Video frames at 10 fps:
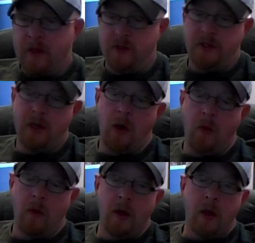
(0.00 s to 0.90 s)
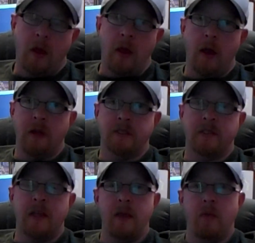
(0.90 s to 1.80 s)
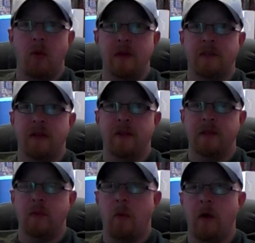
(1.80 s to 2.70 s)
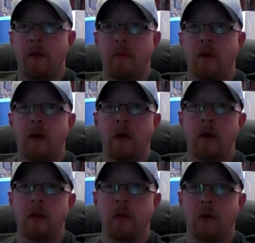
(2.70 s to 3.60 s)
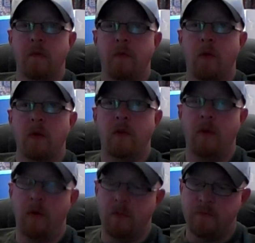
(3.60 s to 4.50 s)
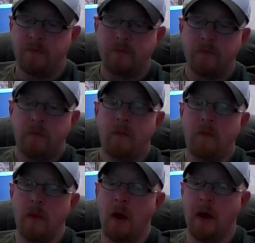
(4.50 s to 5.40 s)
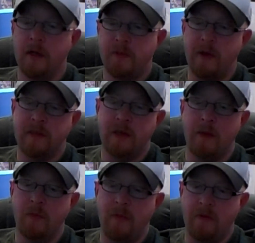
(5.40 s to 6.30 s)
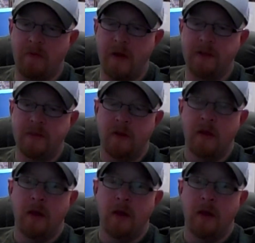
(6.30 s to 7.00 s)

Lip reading: So, just key points on this: what I'm looking forward to, spending time with my friends.